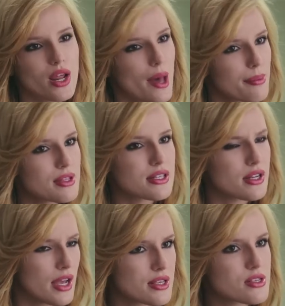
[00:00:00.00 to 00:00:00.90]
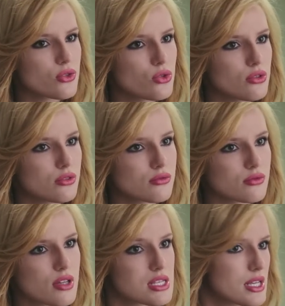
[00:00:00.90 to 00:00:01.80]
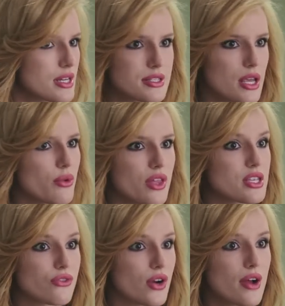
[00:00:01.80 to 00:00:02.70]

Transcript: what happens in high school is gonna stay with us